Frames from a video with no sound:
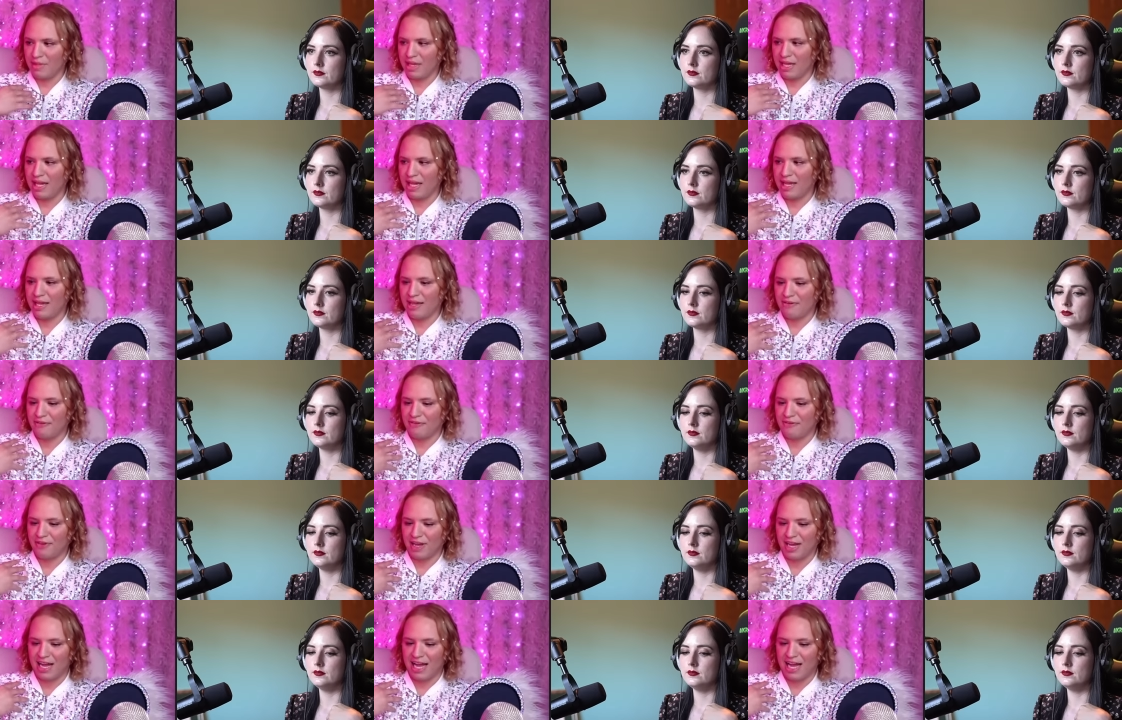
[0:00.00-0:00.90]
Speaker 1: if
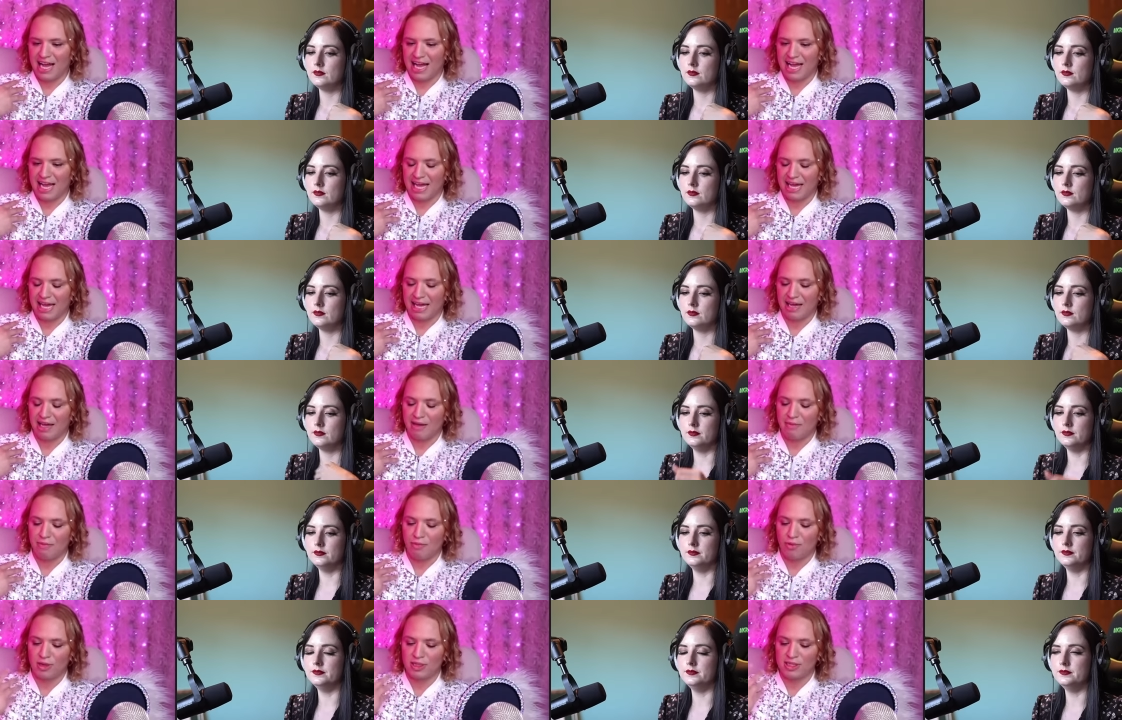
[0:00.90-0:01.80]
I
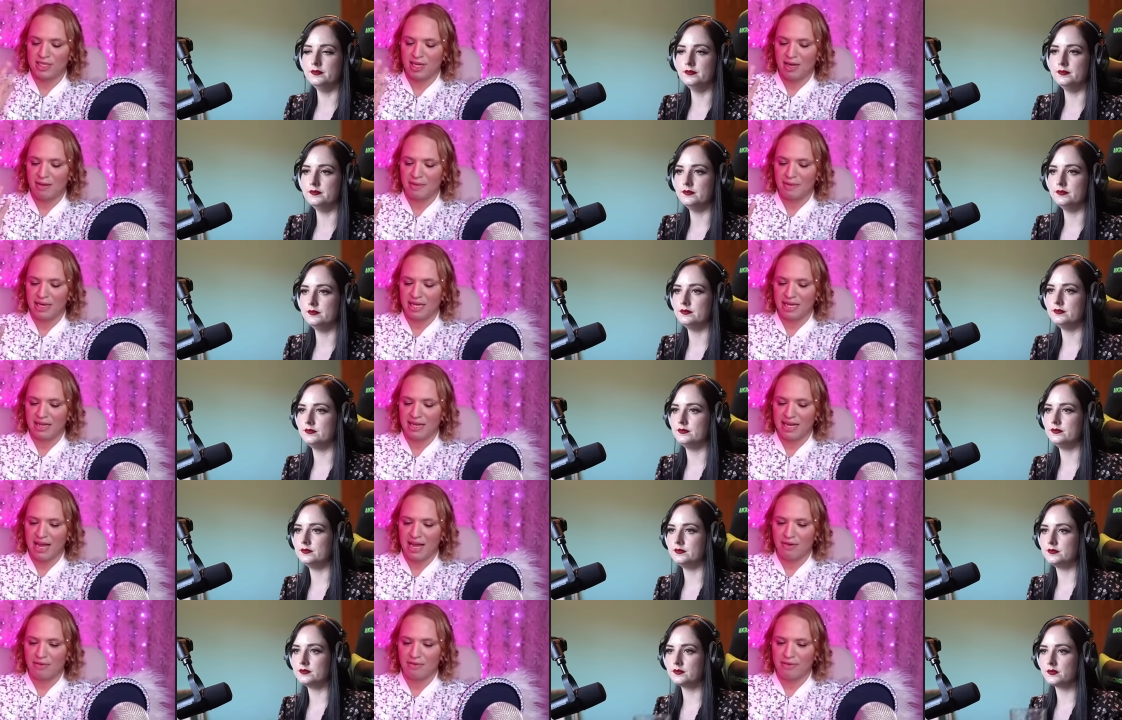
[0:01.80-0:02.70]
am more dominant
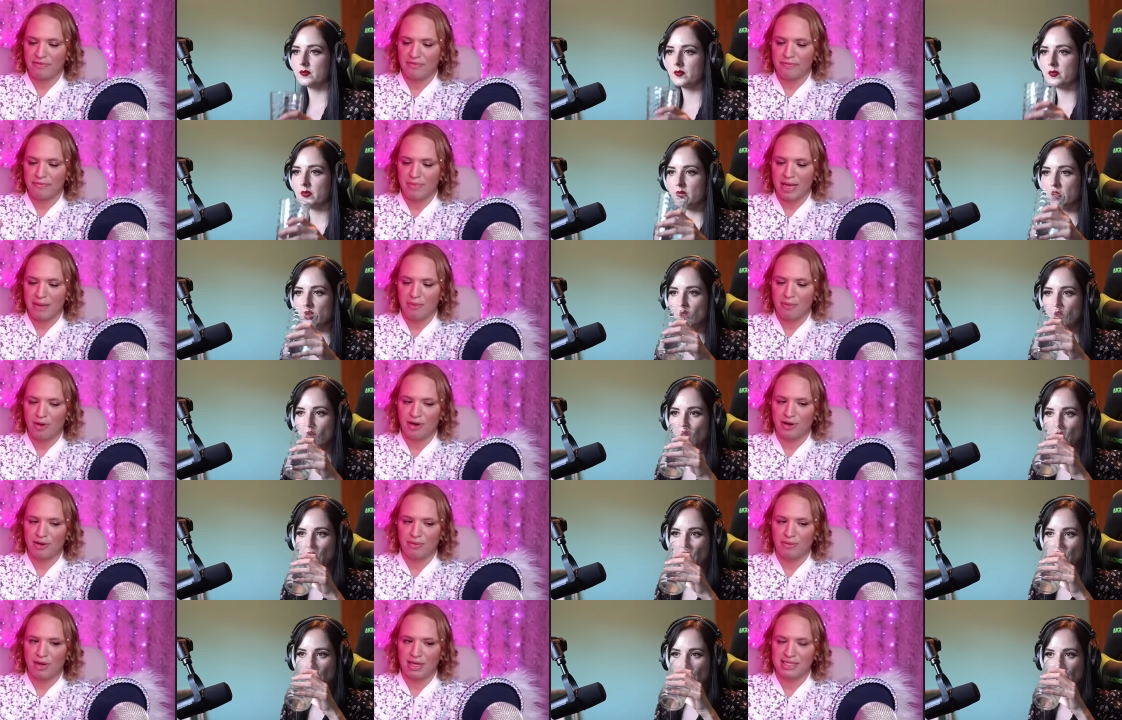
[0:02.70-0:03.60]
how my
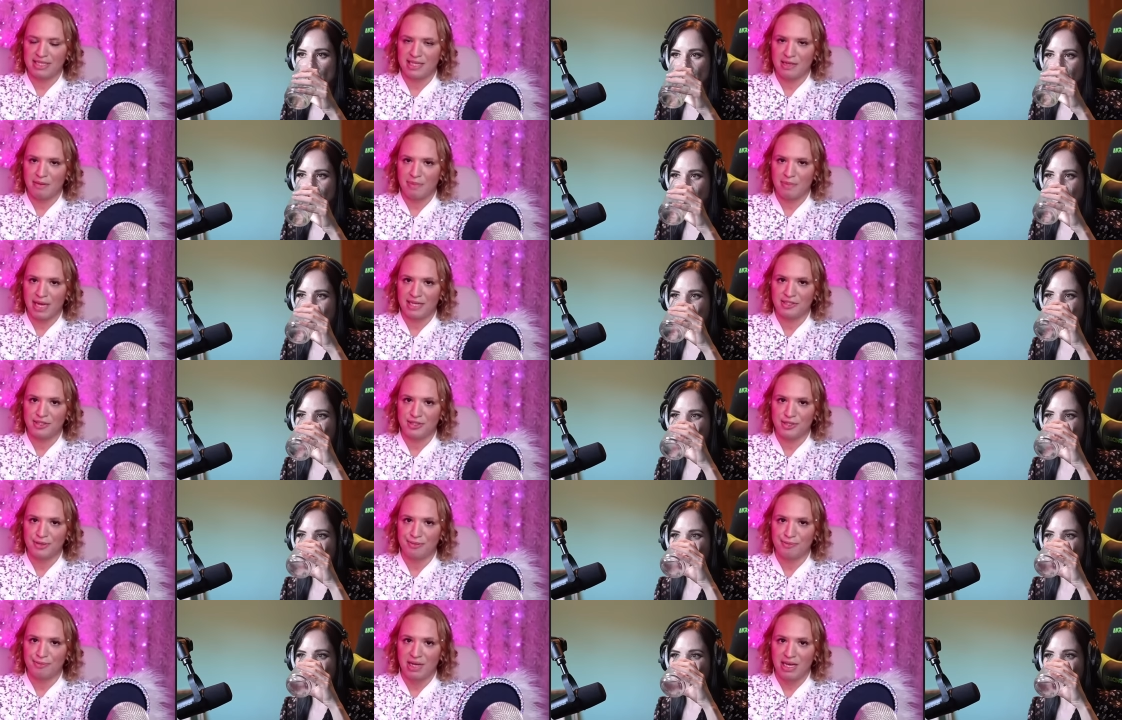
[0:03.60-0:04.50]
partner wants in the
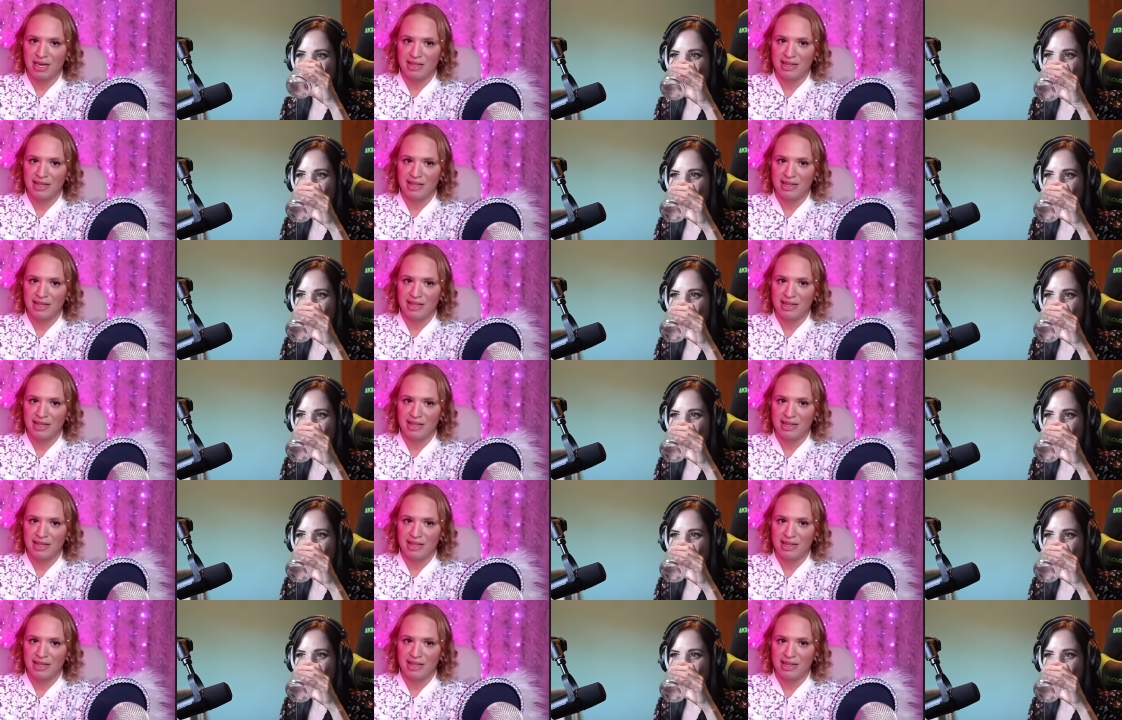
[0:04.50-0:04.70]
bedroom,